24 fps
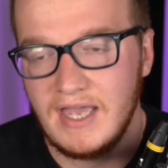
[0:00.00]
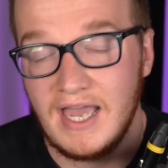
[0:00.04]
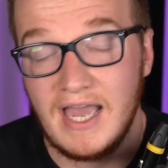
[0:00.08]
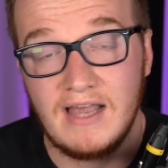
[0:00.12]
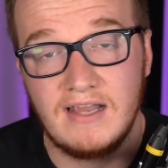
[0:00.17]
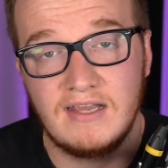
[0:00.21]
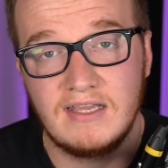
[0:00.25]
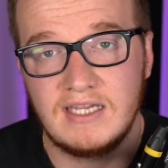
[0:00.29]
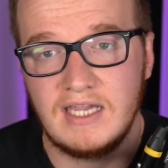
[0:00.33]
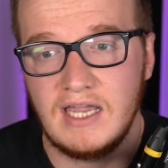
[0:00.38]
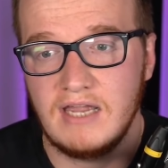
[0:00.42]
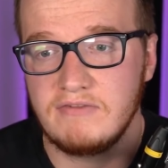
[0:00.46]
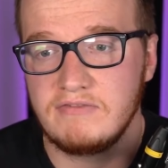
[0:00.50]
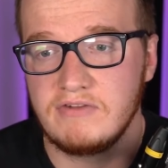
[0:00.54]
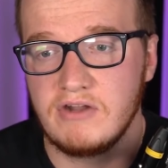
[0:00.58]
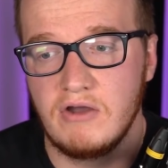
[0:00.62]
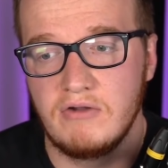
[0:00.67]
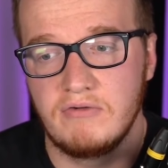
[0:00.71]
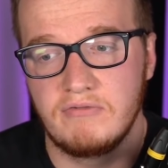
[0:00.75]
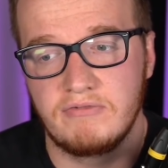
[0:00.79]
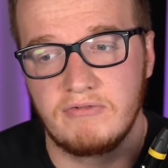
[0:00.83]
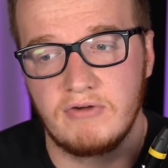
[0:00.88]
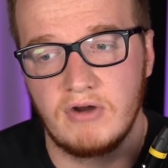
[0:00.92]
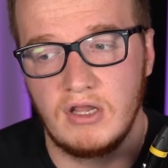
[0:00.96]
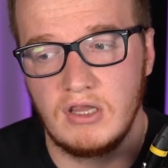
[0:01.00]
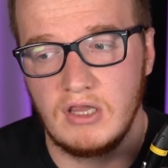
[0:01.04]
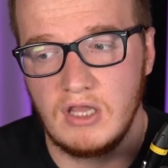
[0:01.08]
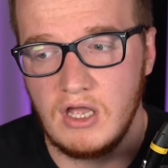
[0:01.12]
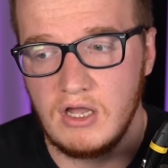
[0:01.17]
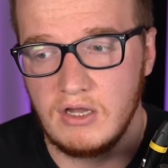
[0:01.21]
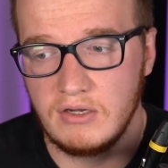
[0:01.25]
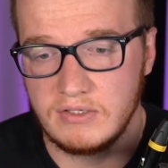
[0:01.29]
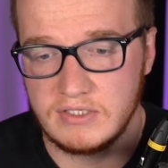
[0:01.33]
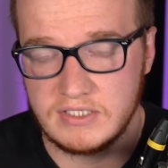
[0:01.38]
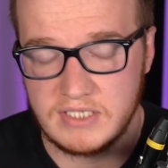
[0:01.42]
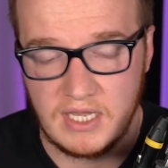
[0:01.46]
Hallie I've known for a
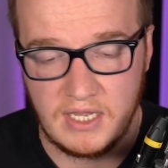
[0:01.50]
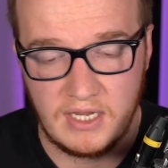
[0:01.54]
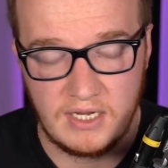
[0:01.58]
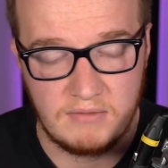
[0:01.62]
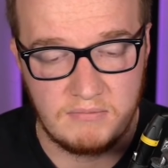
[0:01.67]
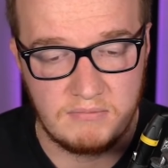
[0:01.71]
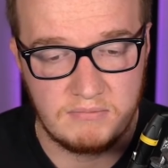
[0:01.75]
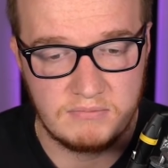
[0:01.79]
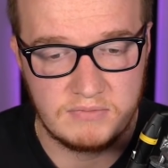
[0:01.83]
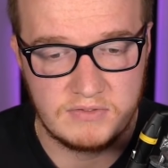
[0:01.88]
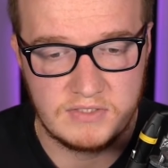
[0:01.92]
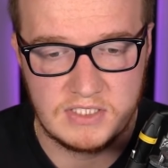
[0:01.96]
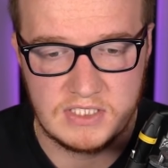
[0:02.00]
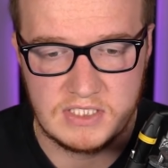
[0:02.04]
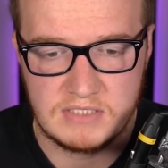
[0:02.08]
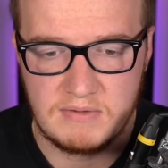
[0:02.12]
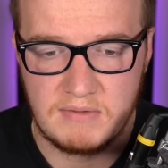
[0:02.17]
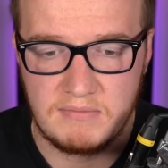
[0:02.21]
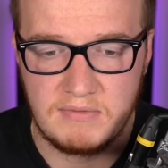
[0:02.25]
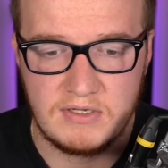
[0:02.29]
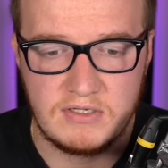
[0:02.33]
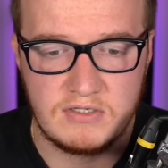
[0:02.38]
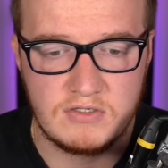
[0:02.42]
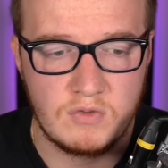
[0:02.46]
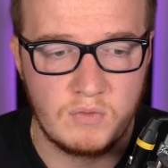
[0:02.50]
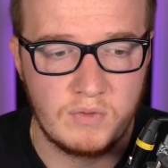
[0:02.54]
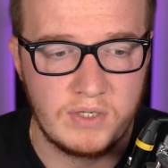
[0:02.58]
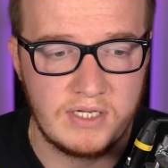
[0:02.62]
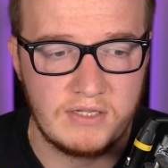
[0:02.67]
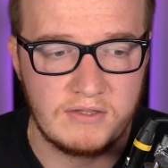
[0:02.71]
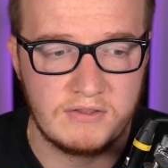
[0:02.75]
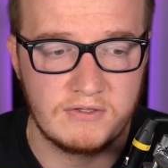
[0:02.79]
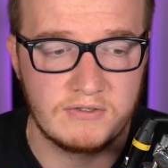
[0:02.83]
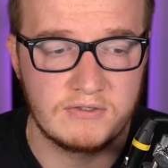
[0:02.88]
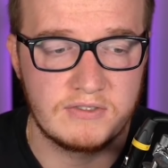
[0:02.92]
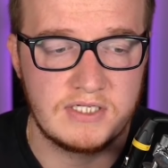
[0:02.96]
long time, since maybe
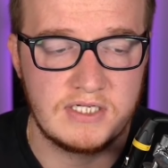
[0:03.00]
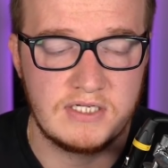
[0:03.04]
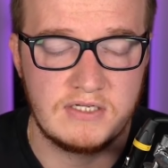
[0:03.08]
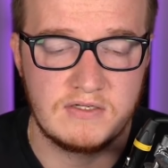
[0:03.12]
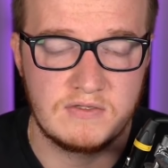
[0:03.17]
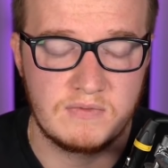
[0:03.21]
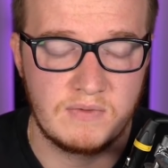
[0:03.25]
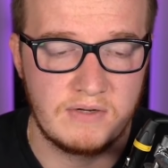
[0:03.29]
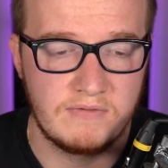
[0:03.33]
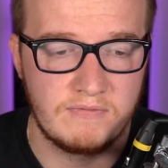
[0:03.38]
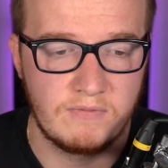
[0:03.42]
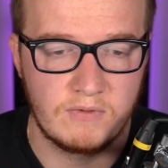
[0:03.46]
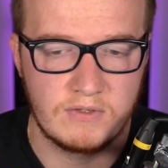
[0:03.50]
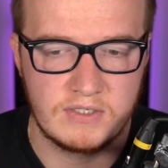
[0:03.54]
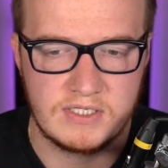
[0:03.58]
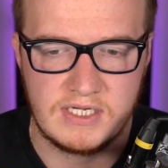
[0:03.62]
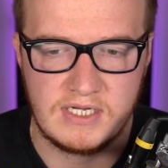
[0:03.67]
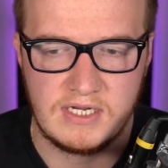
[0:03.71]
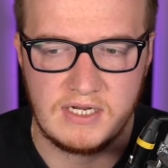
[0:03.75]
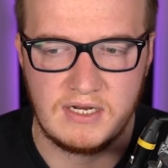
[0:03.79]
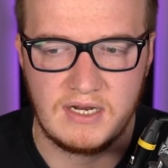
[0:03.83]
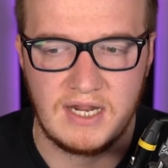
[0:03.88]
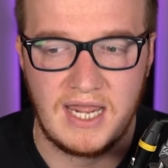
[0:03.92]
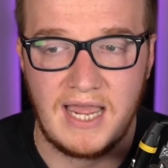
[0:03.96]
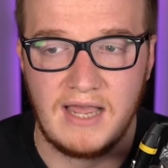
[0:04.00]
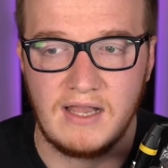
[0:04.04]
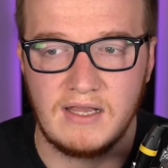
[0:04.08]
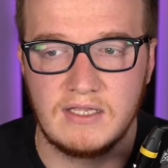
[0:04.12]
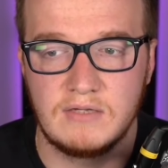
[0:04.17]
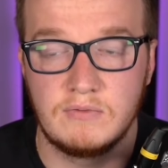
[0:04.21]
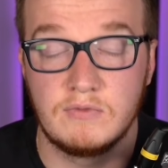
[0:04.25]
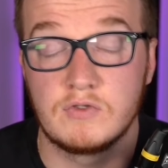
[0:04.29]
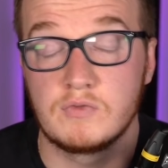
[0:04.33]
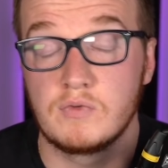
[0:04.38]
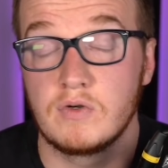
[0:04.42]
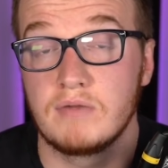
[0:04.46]
2013, 2014.
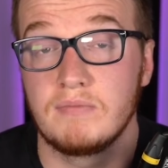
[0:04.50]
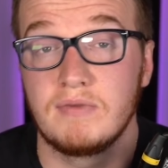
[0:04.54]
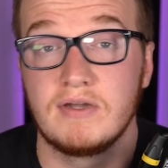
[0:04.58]
Hallie was one